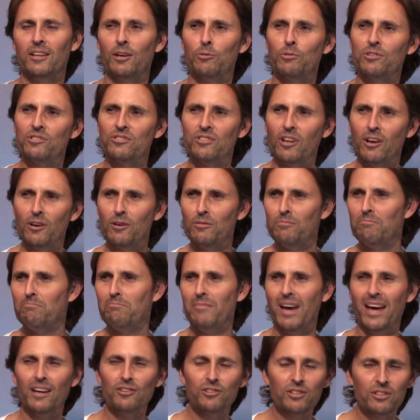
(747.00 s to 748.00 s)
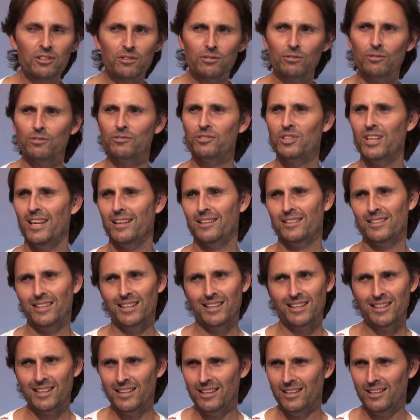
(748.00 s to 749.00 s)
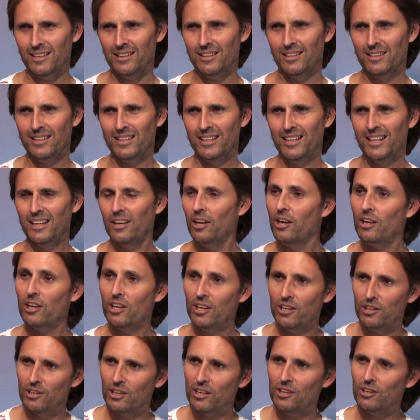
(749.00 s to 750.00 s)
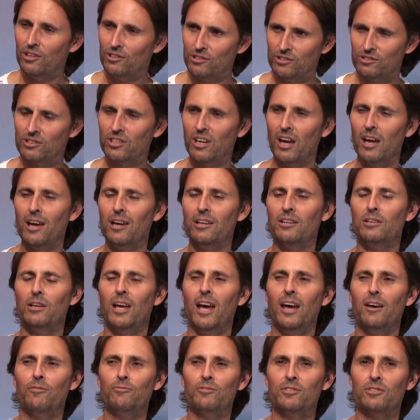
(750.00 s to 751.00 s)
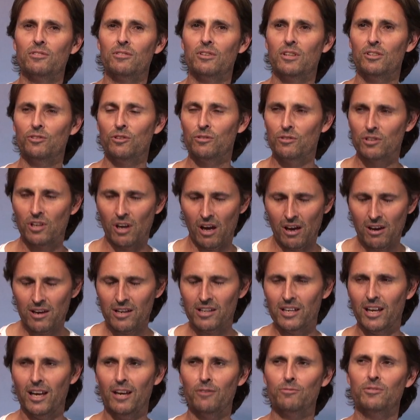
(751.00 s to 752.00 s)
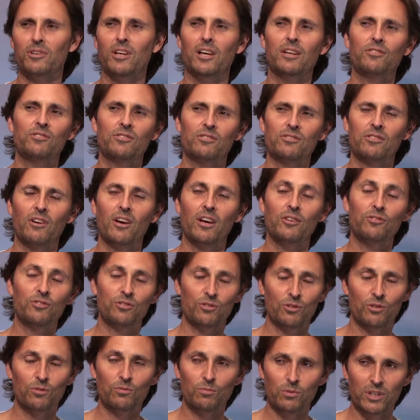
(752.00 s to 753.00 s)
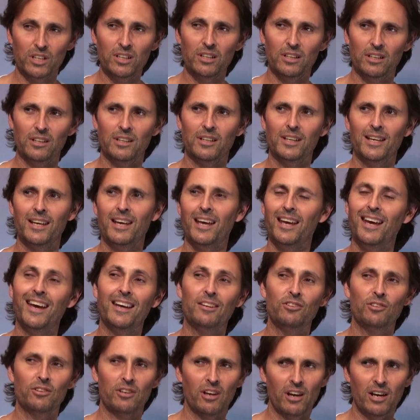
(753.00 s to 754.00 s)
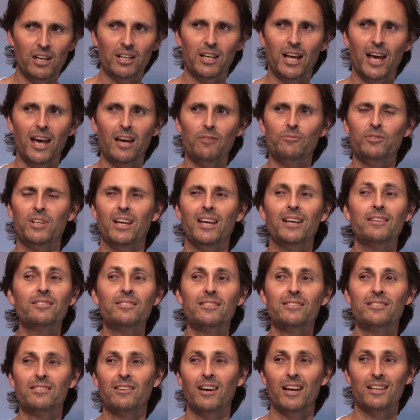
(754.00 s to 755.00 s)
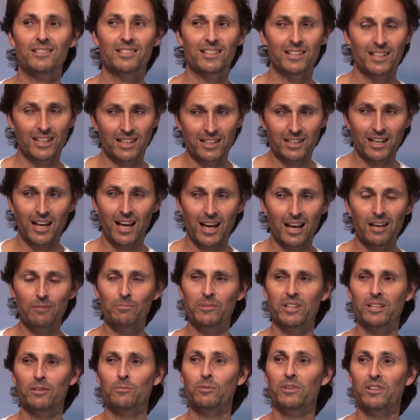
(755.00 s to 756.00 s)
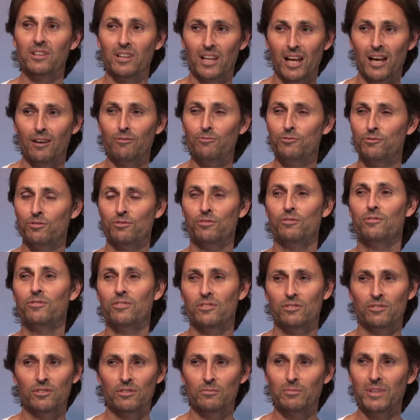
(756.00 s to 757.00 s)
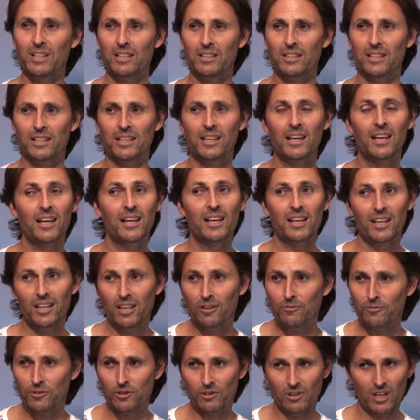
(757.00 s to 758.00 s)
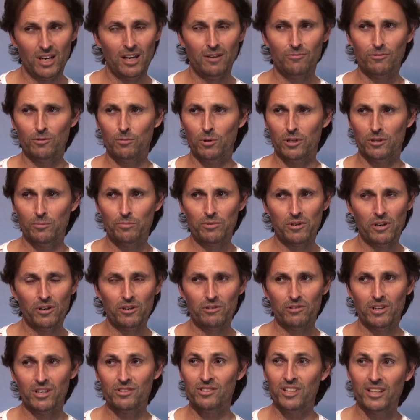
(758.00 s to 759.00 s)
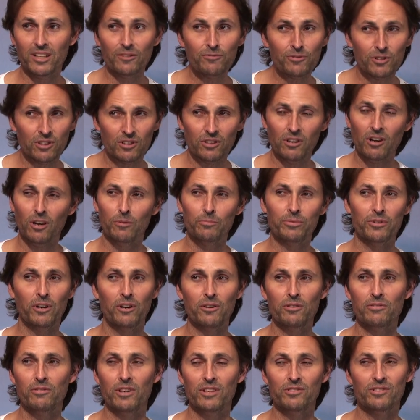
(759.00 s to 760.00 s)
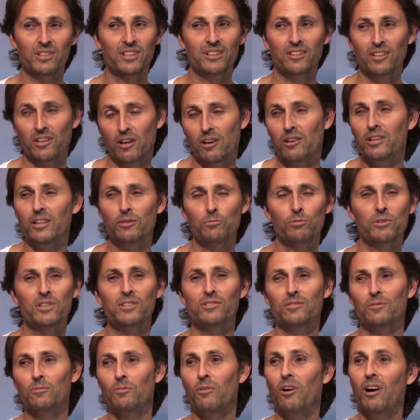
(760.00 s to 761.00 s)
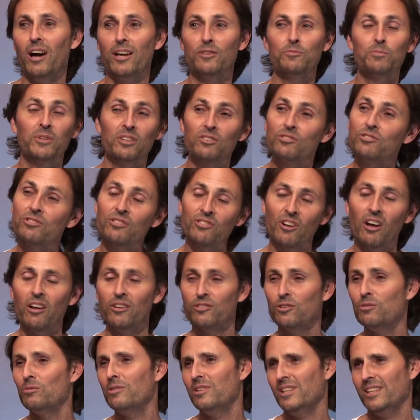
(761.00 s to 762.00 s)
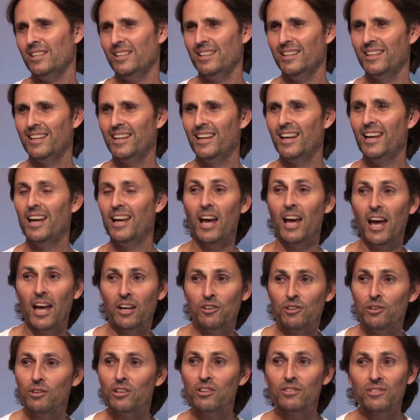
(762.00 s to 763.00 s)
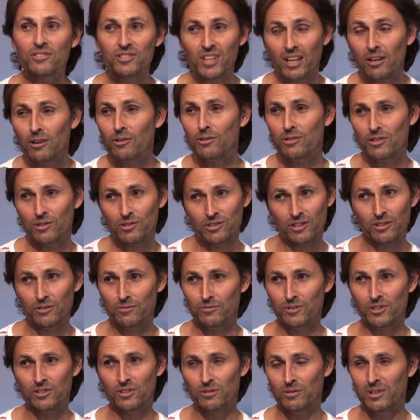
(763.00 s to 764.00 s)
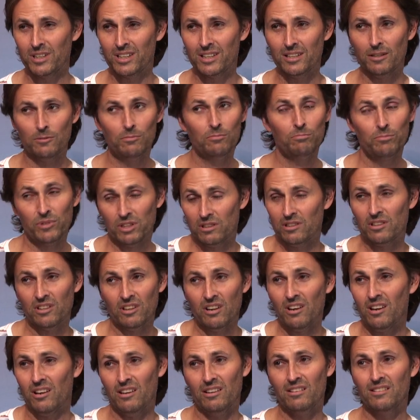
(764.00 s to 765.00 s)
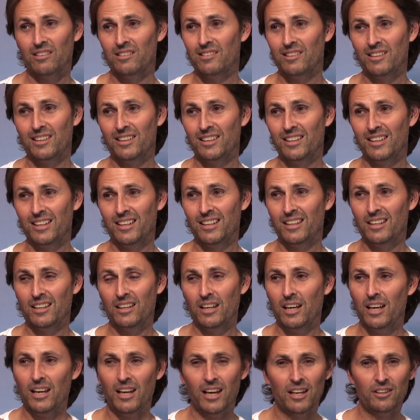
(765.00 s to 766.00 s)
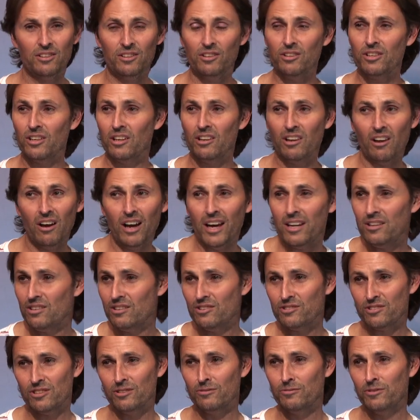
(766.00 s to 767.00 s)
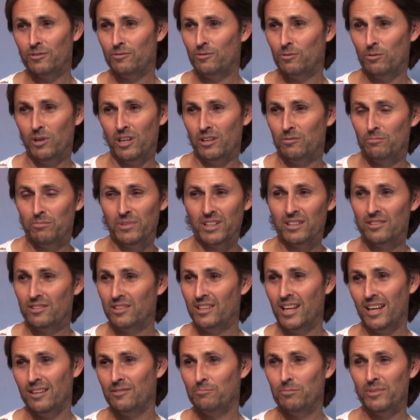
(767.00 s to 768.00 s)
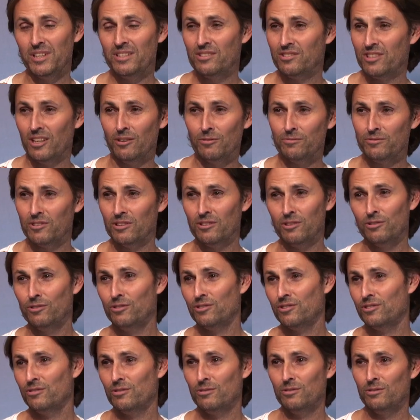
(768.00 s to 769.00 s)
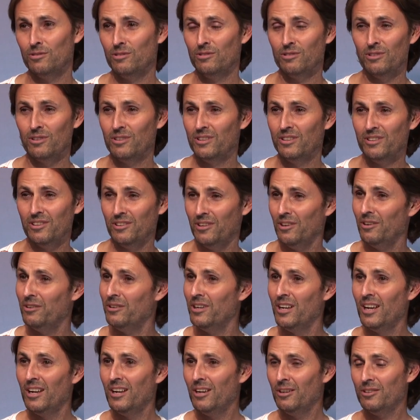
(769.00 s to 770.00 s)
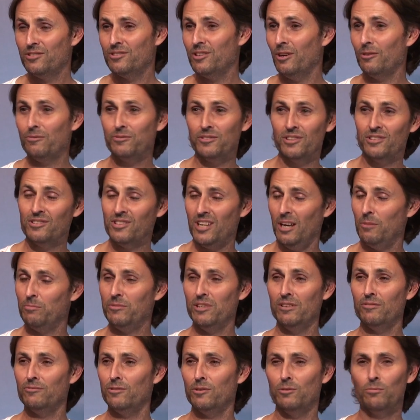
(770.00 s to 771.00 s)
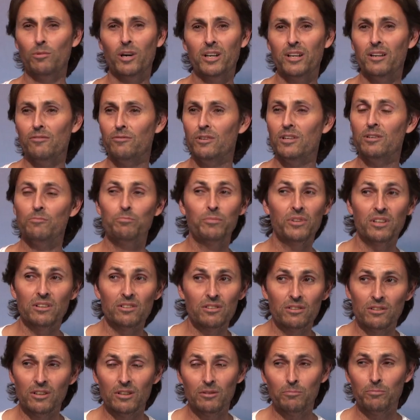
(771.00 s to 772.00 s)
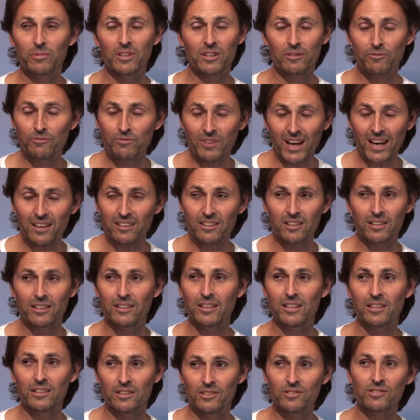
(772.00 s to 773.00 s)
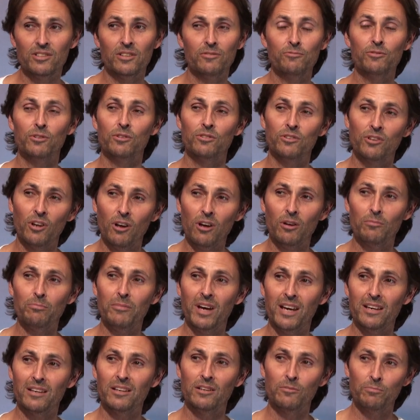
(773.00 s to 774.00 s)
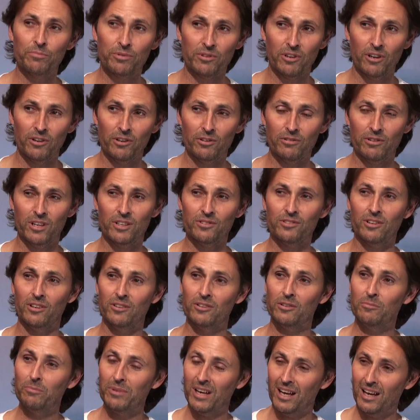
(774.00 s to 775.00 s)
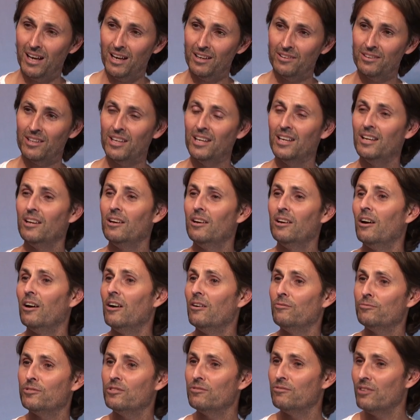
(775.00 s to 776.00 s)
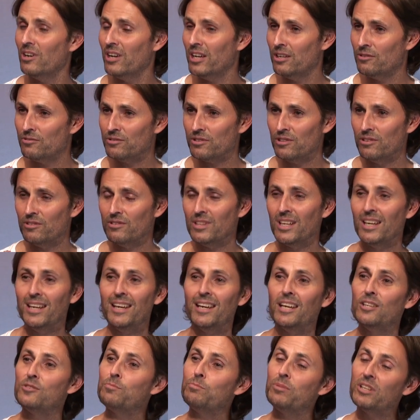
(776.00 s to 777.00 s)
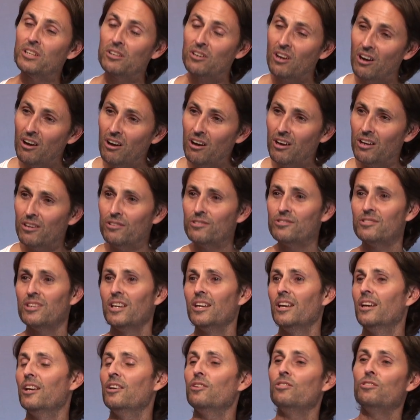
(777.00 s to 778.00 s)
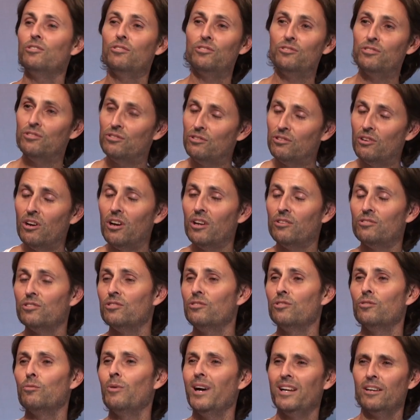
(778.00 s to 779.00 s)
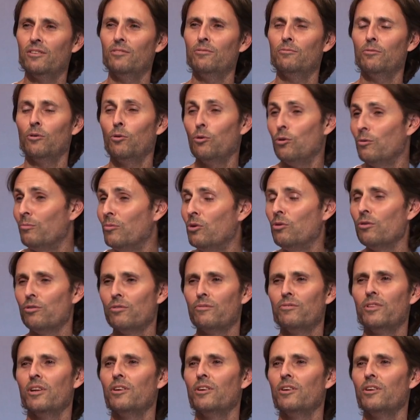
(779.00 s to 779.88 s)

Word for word: There is no magical technique here. You're going to have to exercise your will, and you're going to have to exercise it in harmony with love, truth, and humility if you ever want to progress. And if you're not progressing, the only reason why is because you're not doing it. And you can tell yourself you're doing it, but you're not. Mm-hmm. And you can lie to yourself if you want and be self-delusional or, self-deceptive or whatever. But the fact is, if you're not making progress on the path of divine truth, it's because you do not do one or more